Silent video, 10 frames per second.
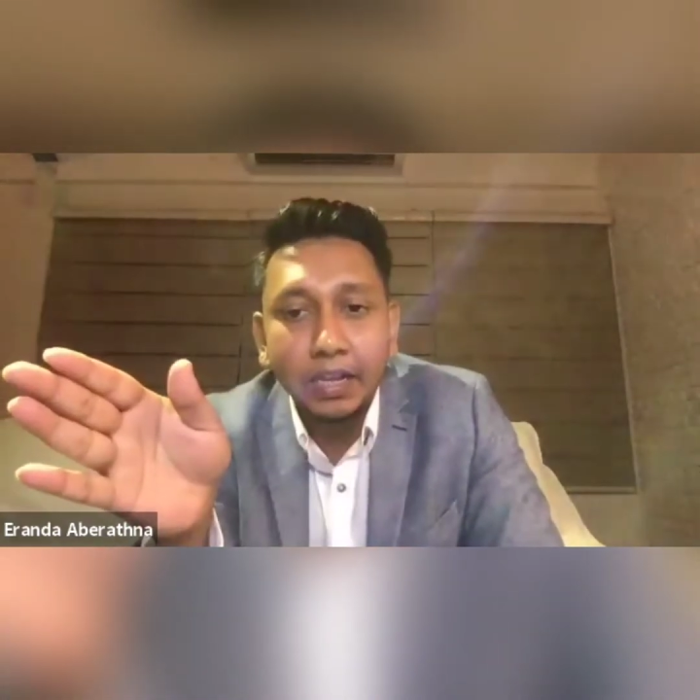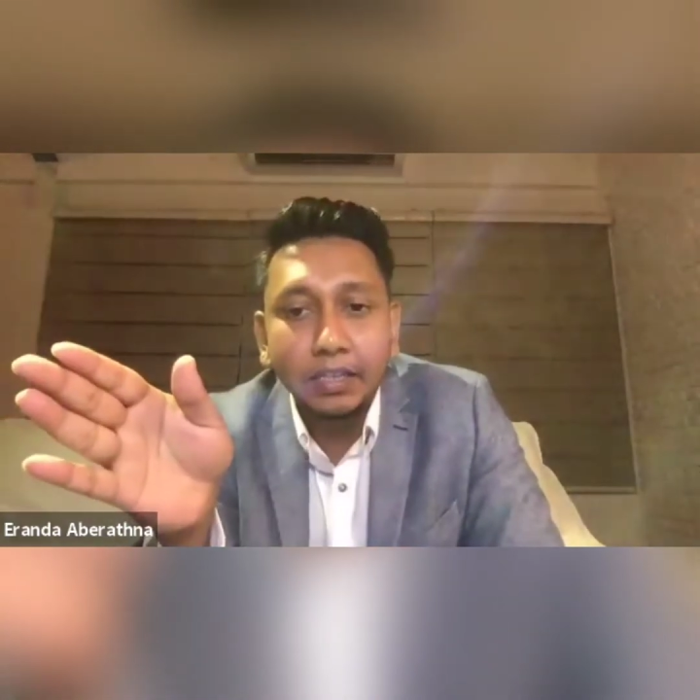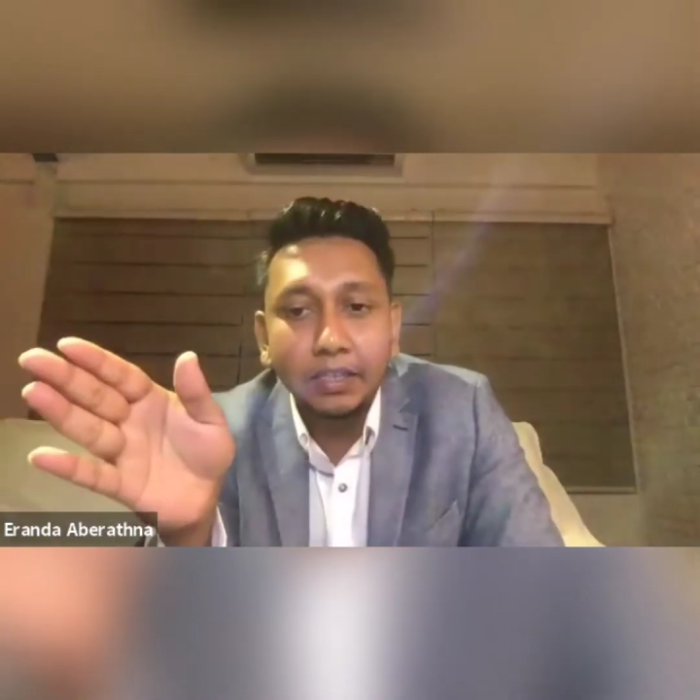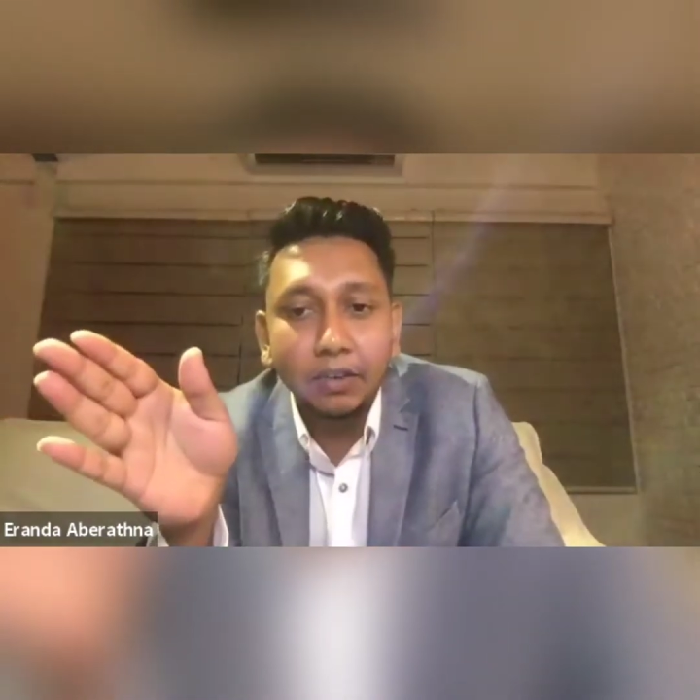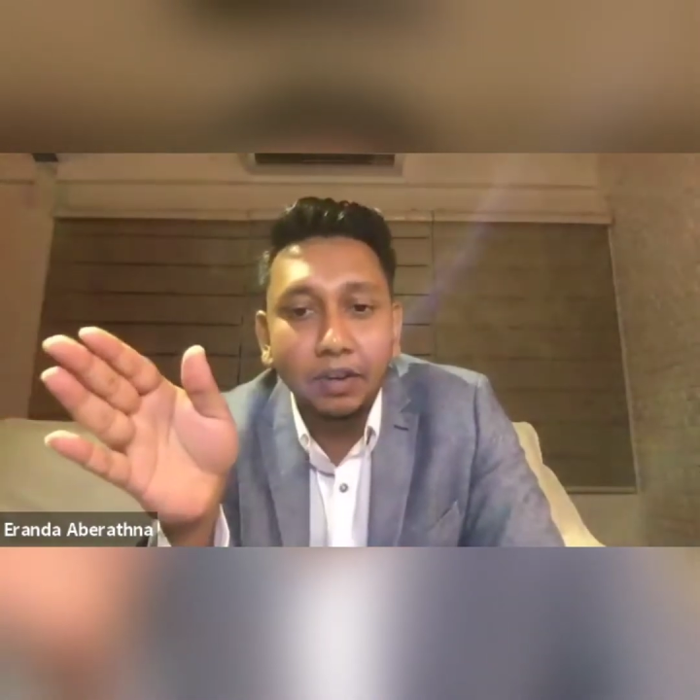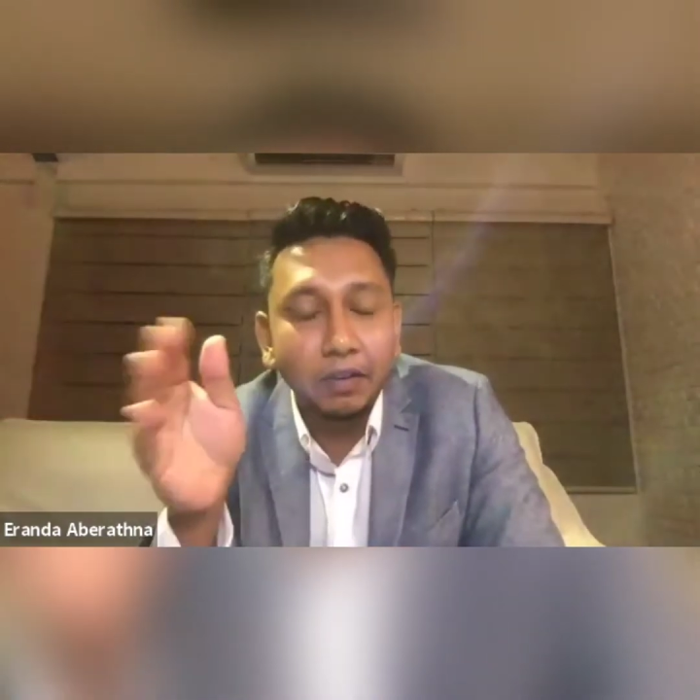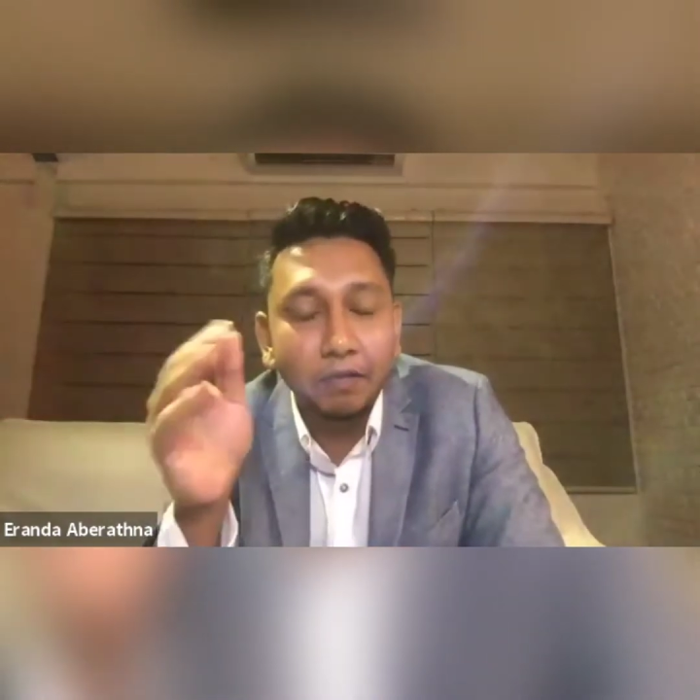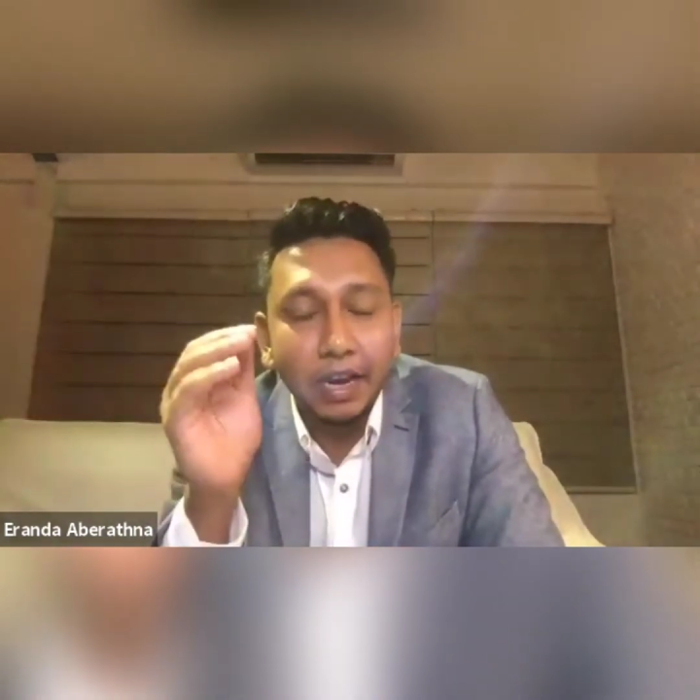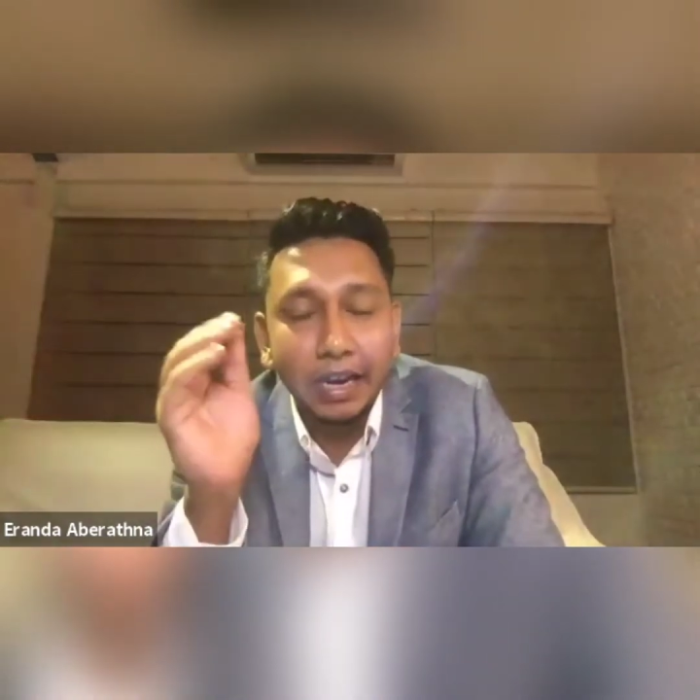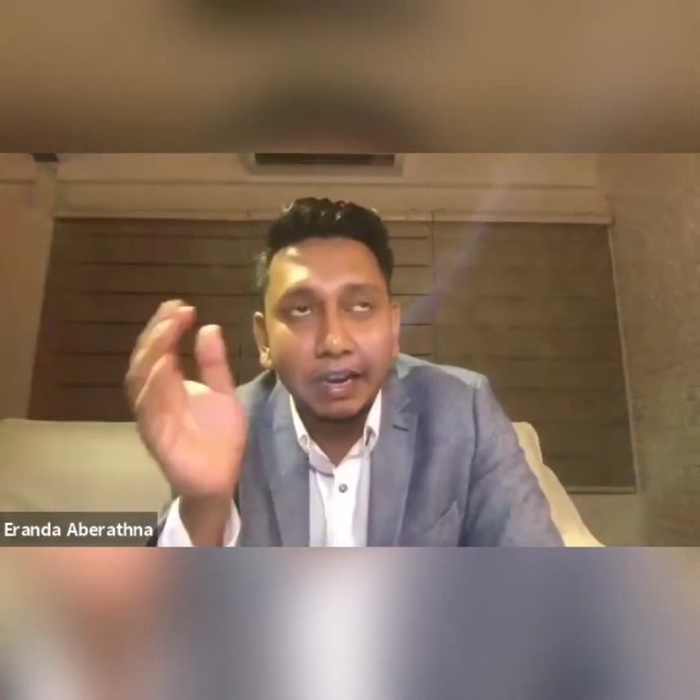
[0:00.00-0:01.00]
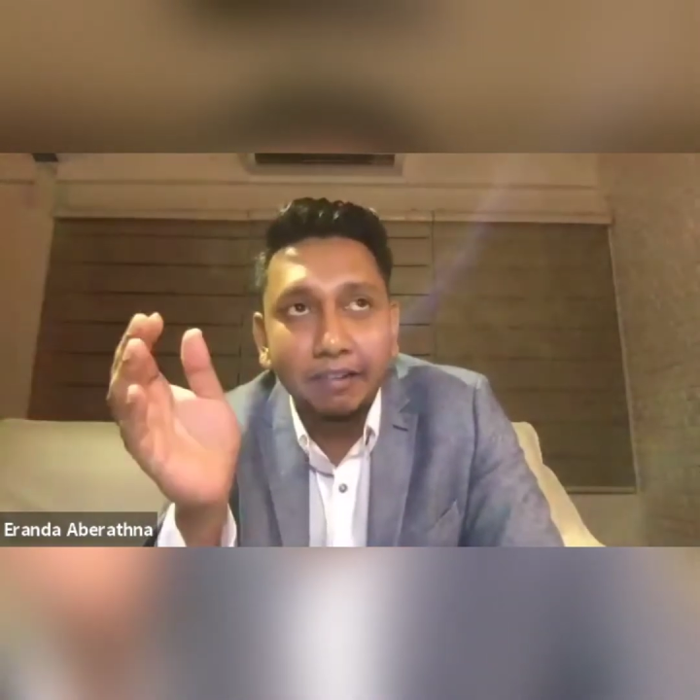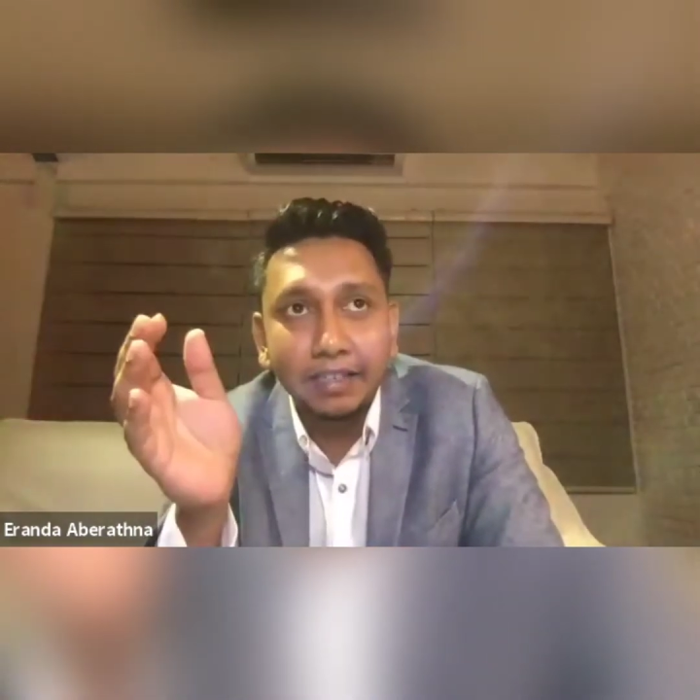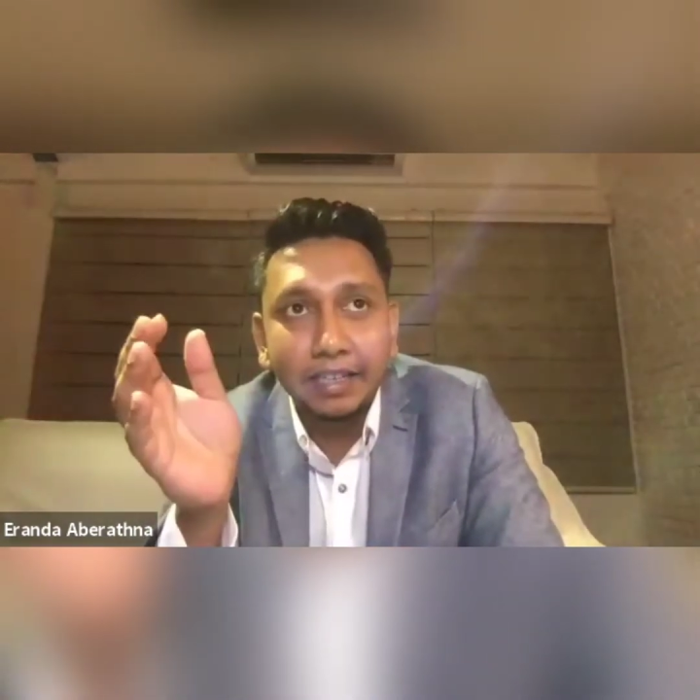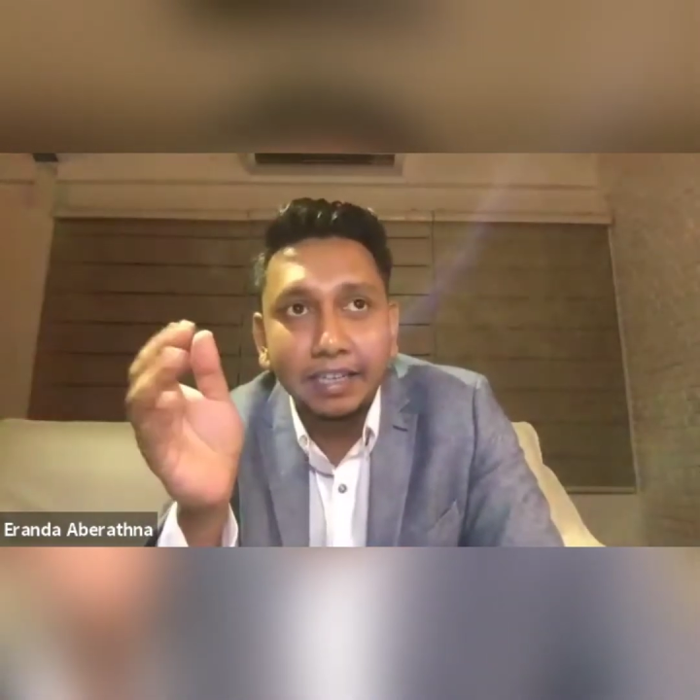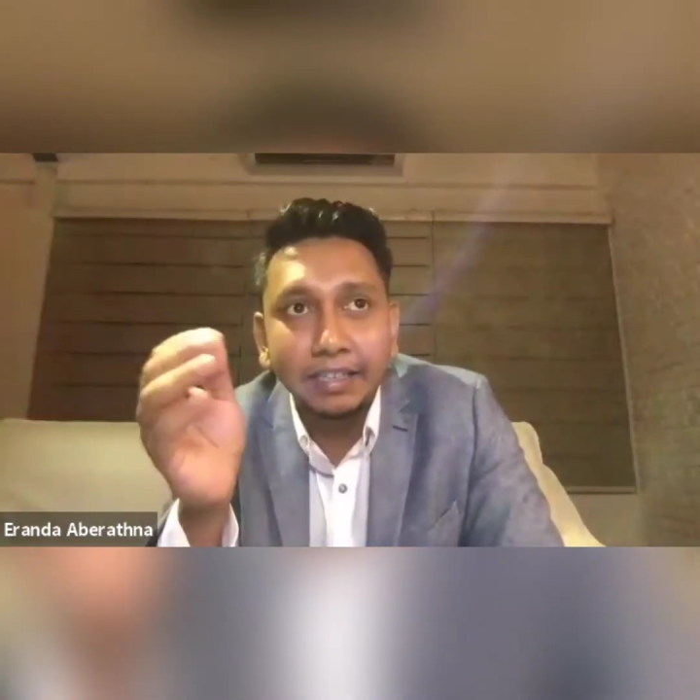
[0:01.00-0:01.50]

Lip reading: So it was very interesting.